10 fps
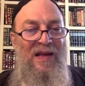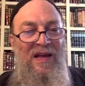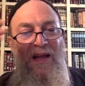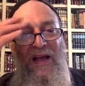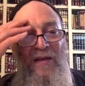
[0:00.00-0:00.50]

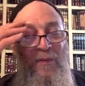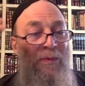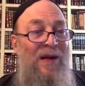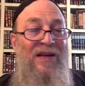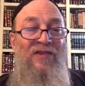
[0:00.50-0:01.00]
at the
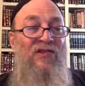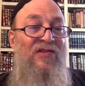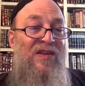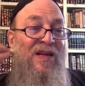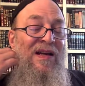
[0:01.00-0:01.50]
moment I can
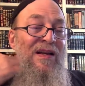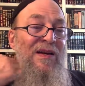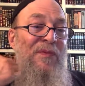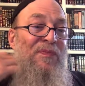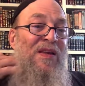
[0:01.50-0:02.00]
just think
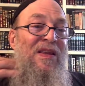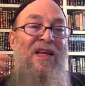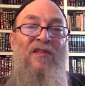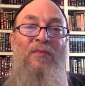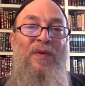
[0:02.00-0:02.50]
of
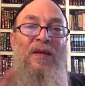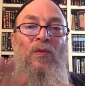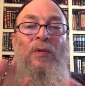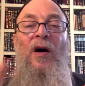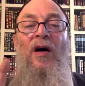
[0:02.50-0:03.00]

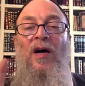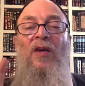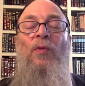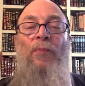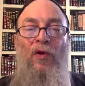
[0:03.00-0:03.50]
being on a
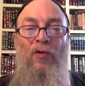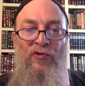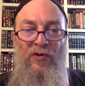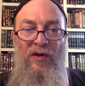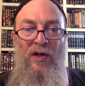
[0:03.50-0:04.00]

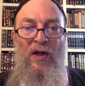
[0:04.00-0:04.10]
repulsion